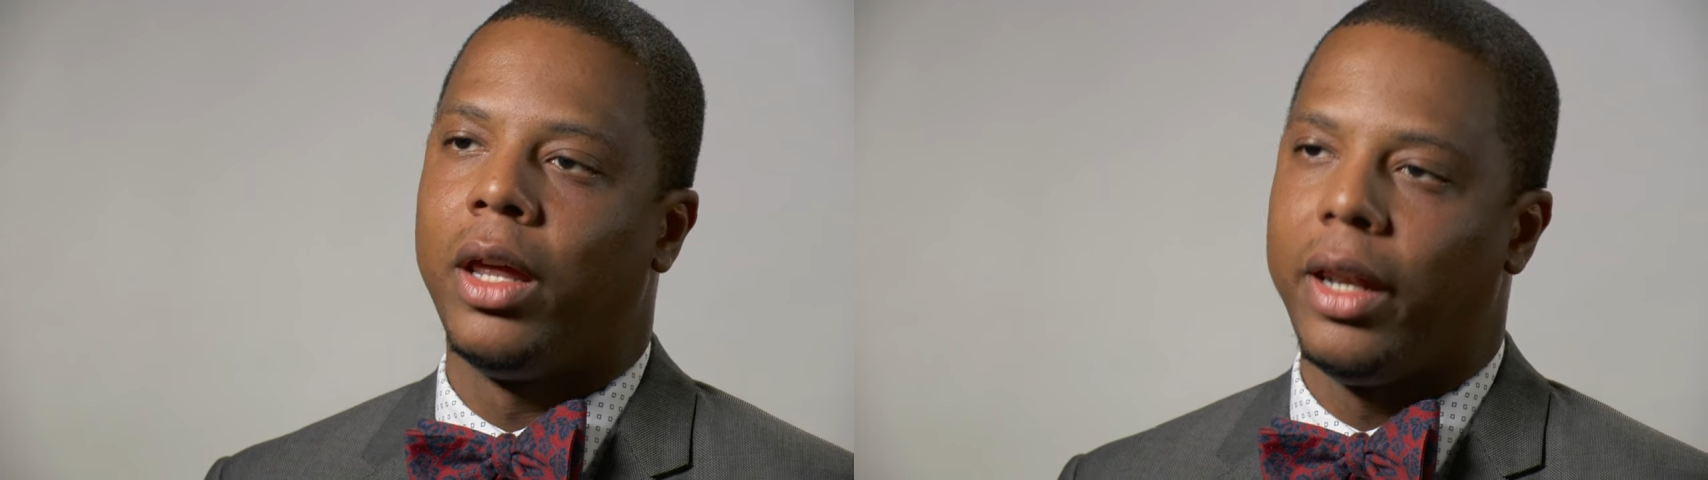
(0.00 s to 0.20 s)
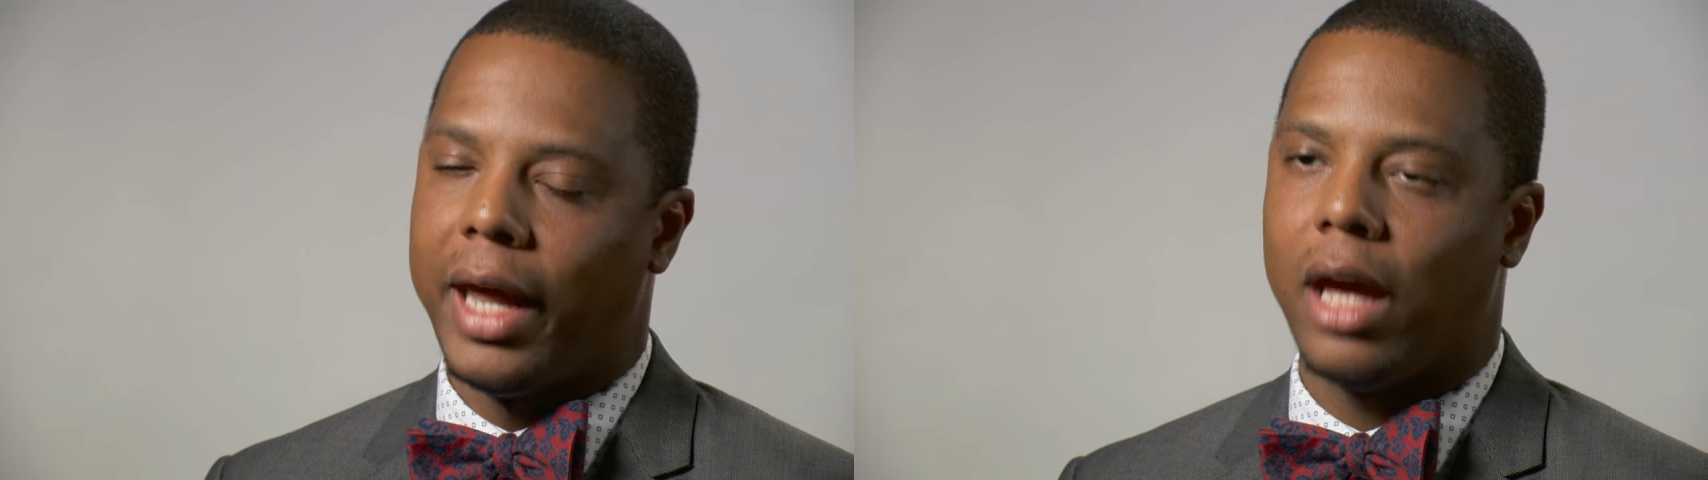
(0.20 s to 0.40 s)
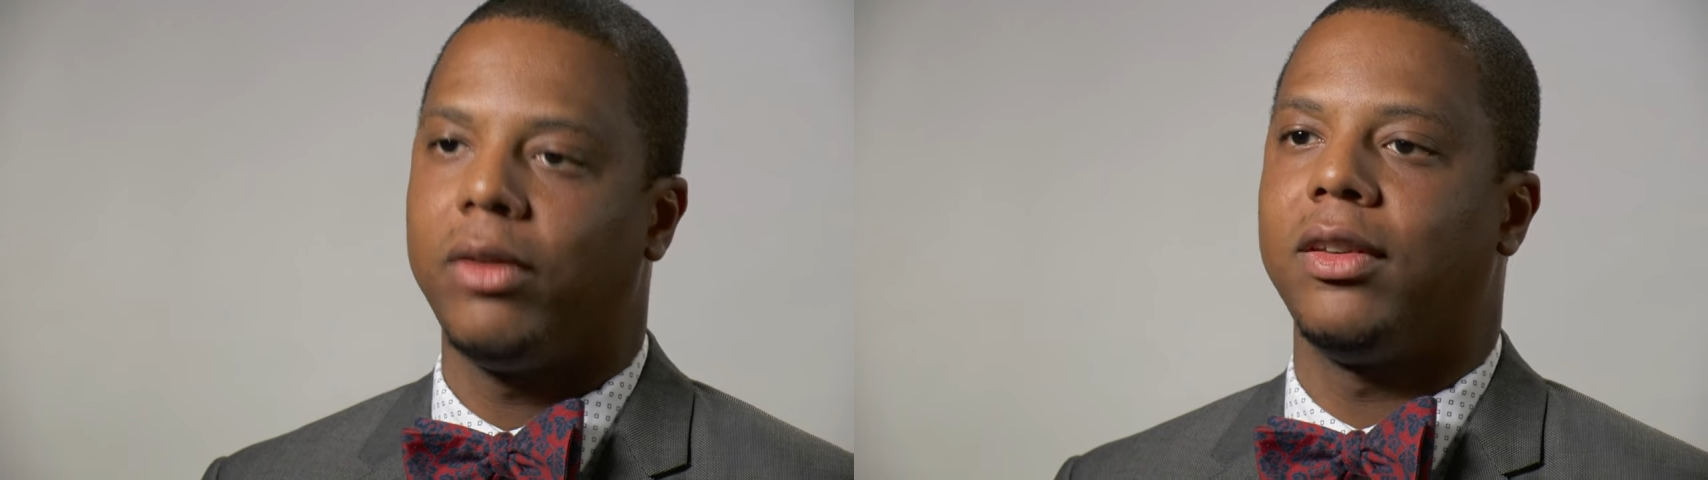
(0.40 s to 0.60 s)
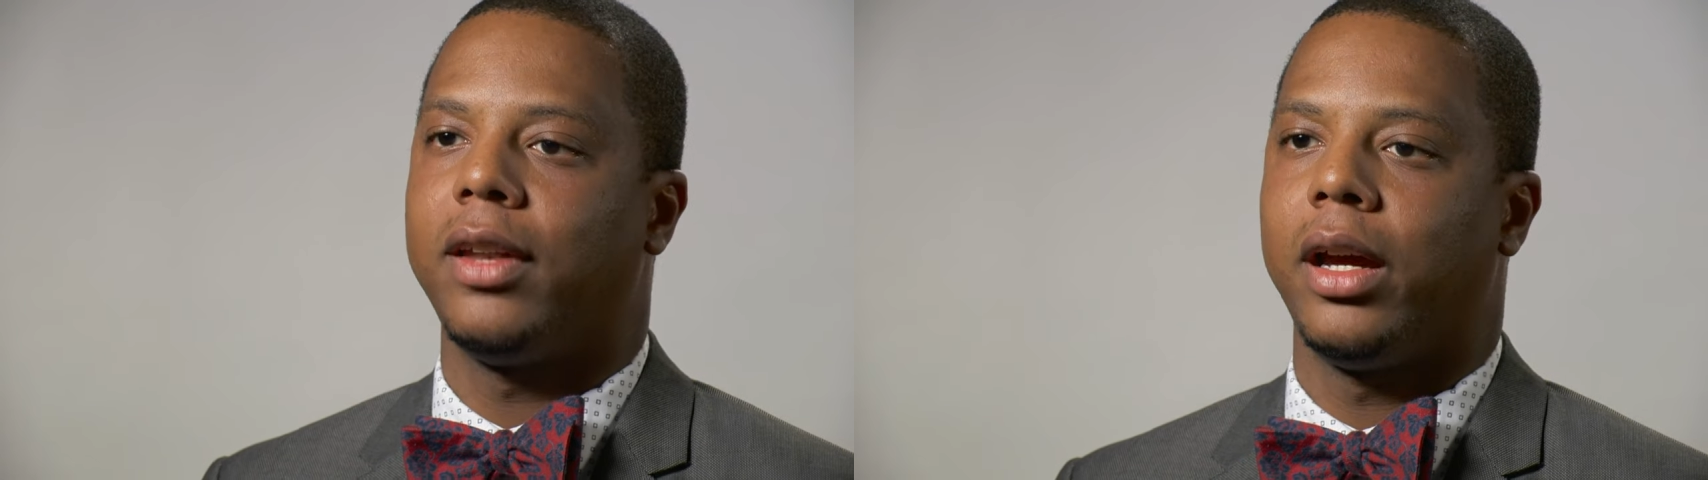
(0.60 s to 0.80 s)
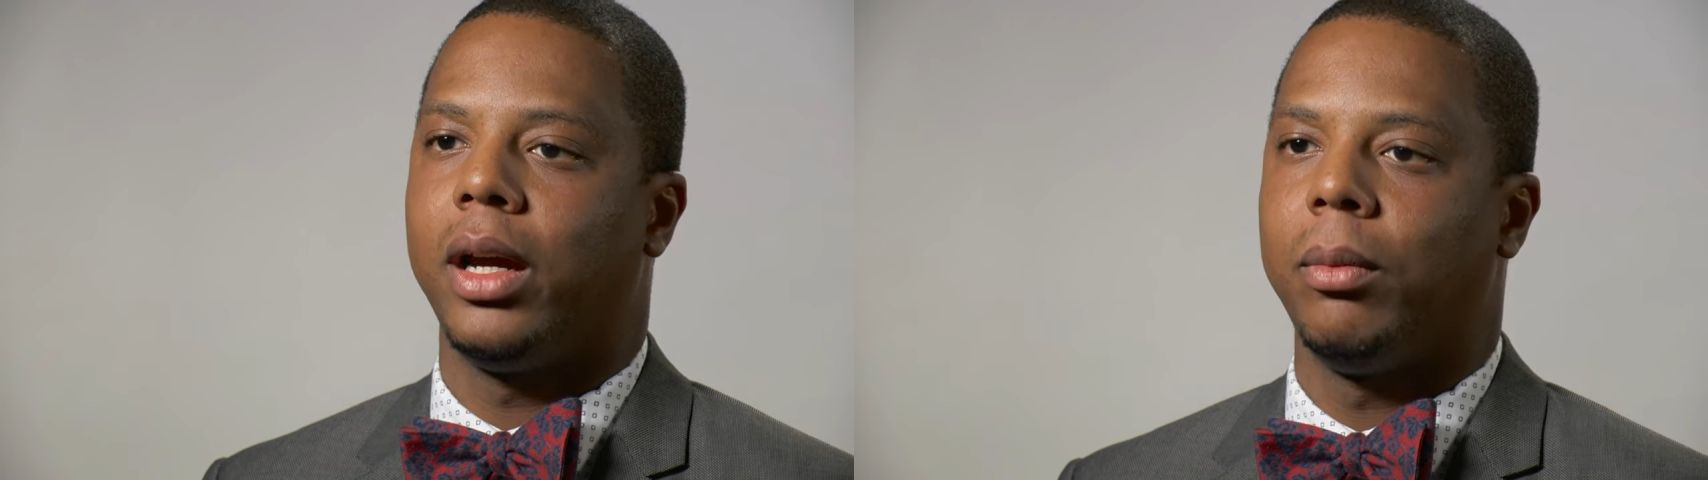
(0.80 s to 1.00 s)
Now's the
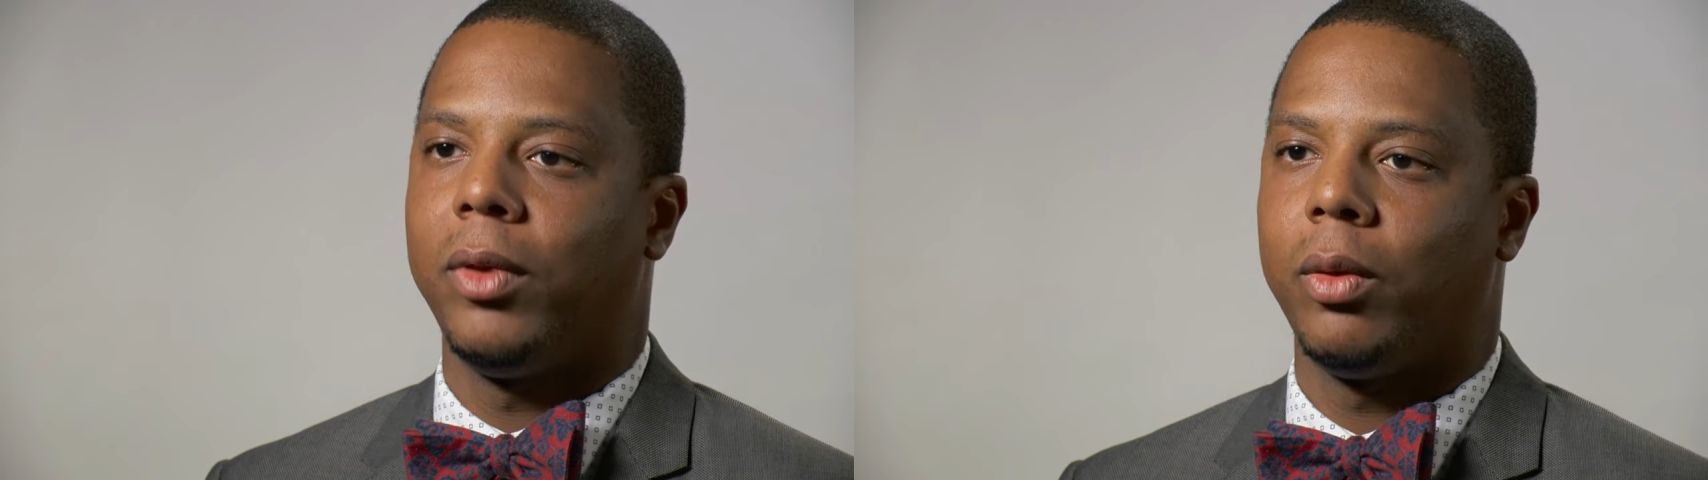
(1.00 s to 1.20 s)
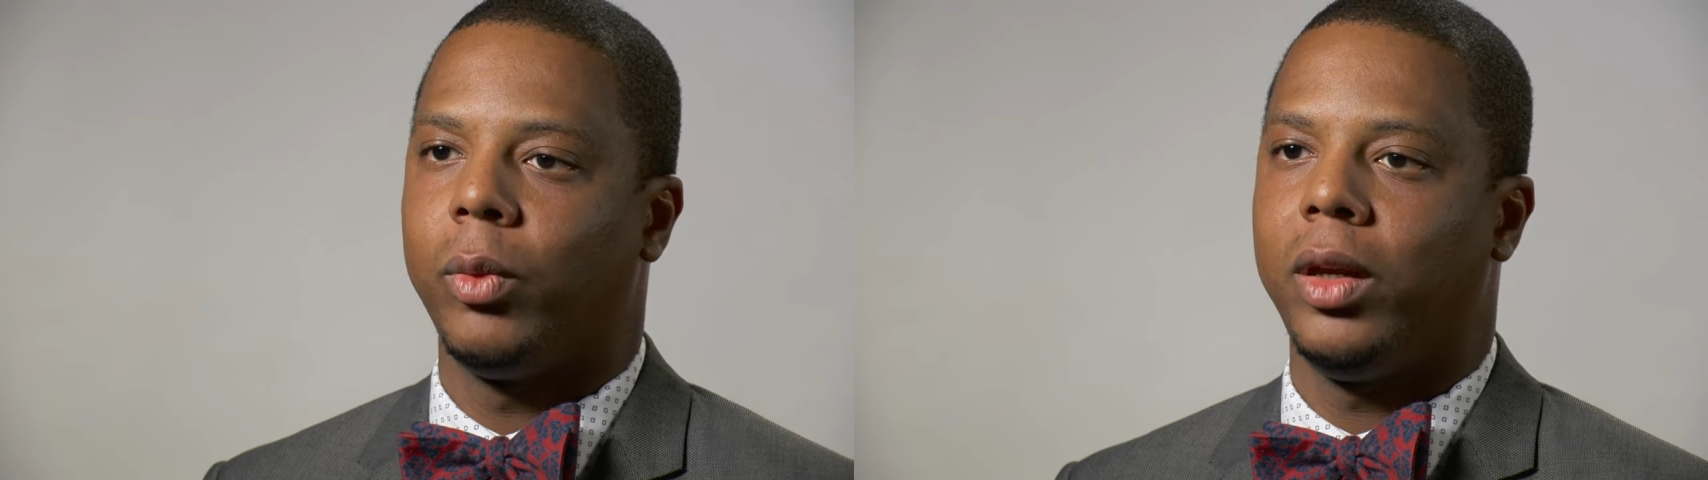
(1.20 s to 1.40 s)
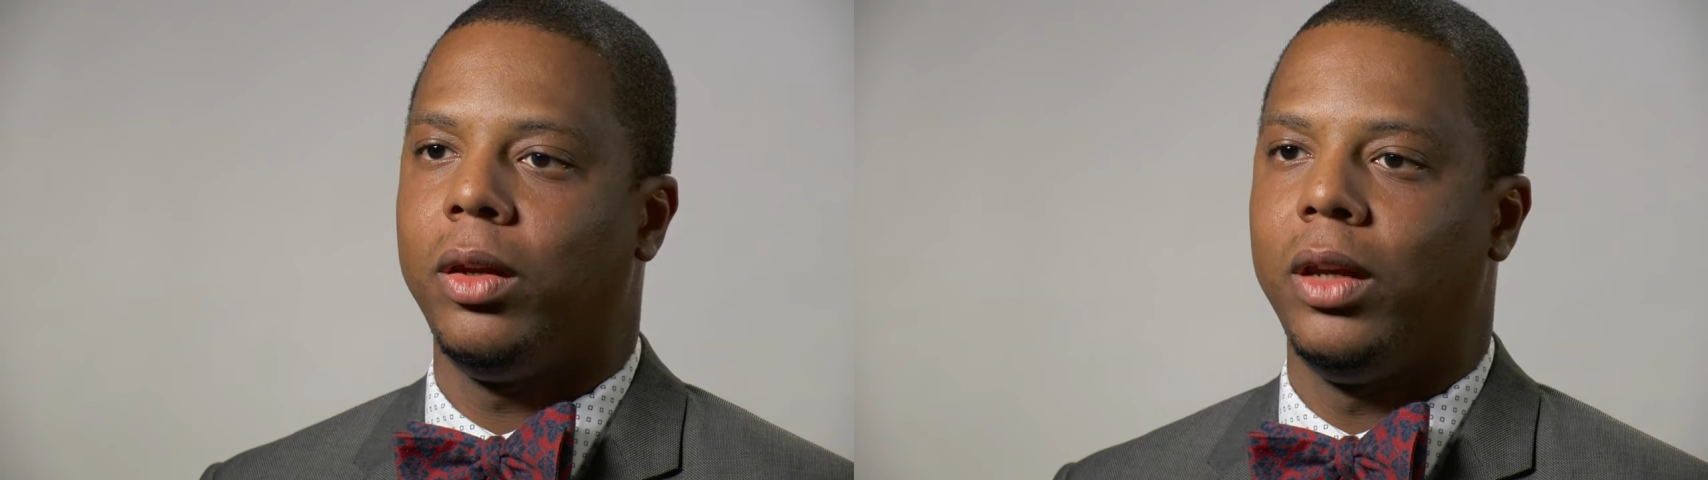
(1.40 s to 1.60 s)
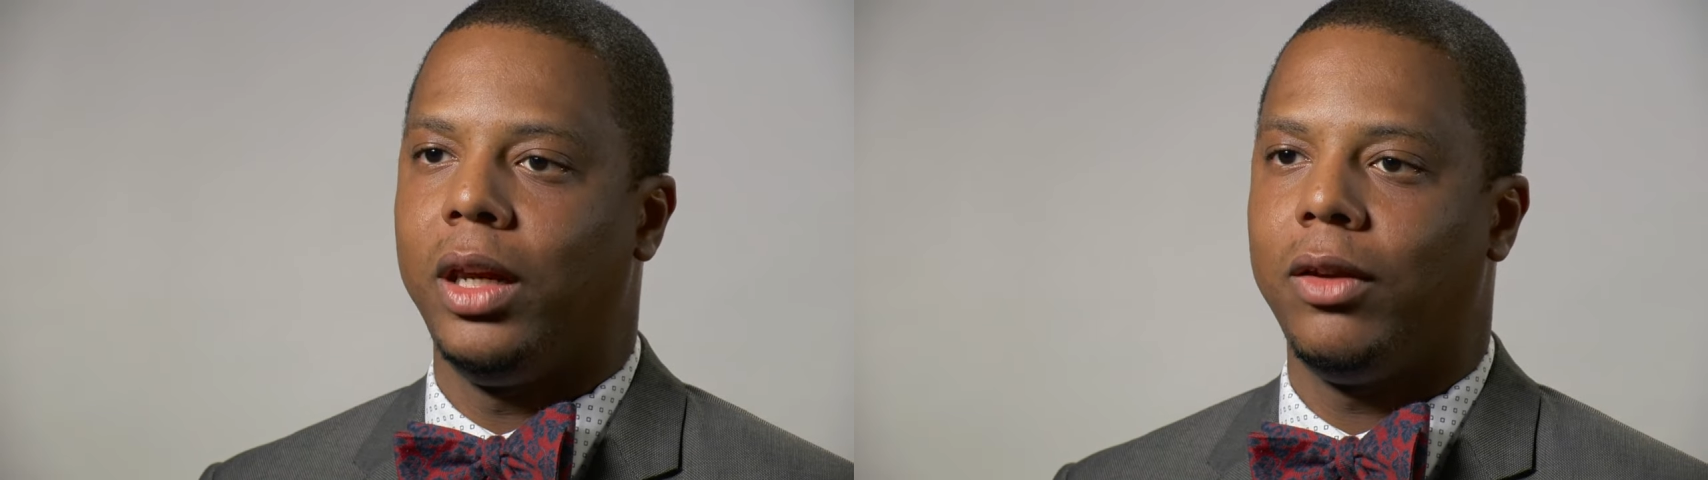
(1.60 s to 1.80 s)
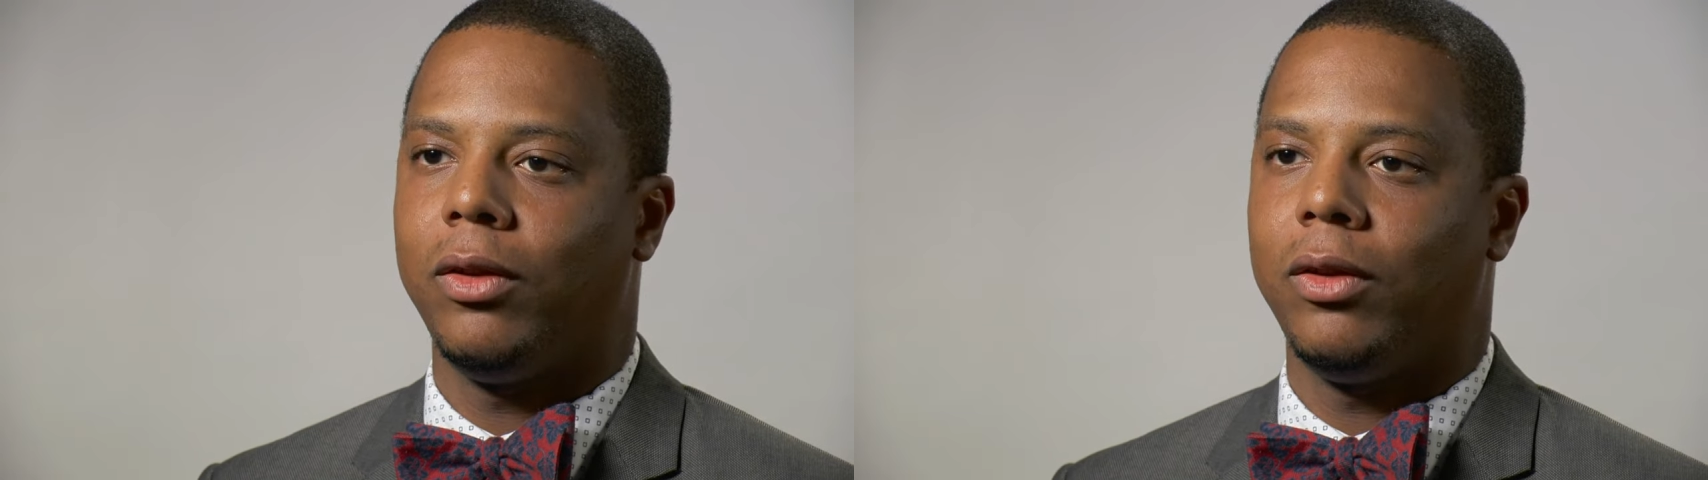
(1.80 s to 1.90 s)
time that we need